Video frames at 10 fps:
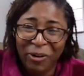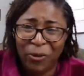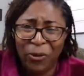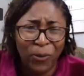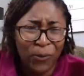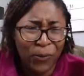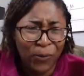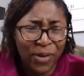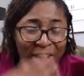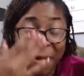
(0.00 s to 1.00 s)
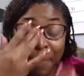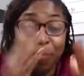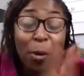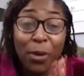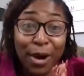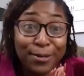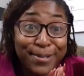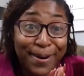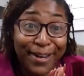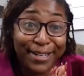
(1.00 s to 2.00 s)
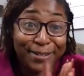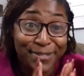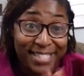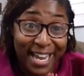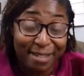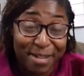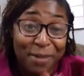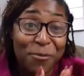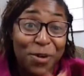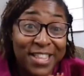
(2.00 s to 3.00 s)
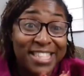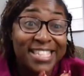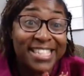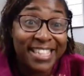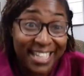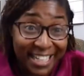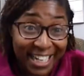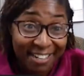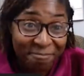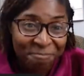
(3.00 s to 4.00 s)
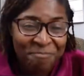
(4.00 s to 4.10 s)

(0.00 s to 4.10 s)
Ooh. But we are starting a new segment with Sydney.